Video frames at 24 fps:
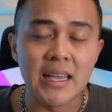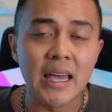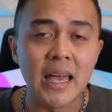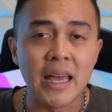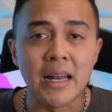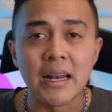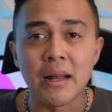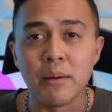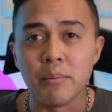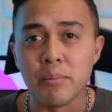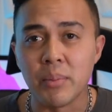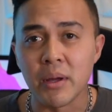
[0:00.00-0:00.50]

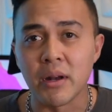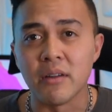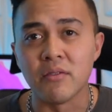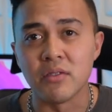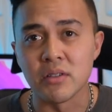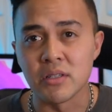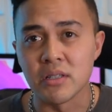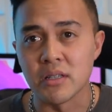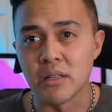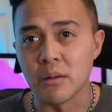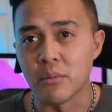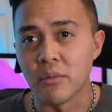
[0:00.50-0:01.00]
and a bit of a
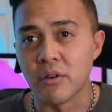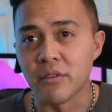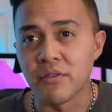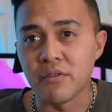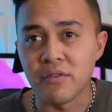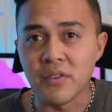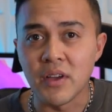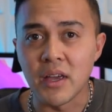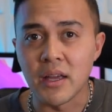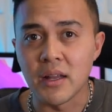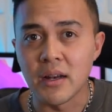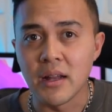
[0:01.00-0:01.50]
slimmer
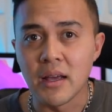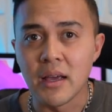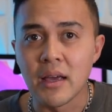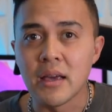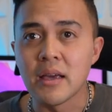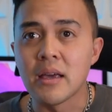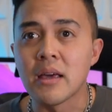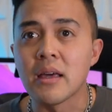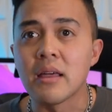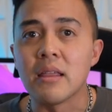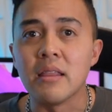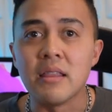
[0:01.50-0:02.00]
fit.
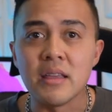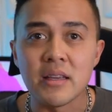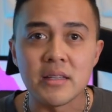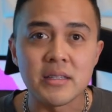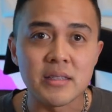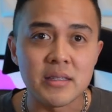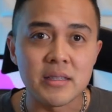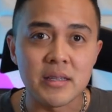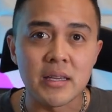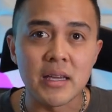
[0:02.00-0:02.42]
This tee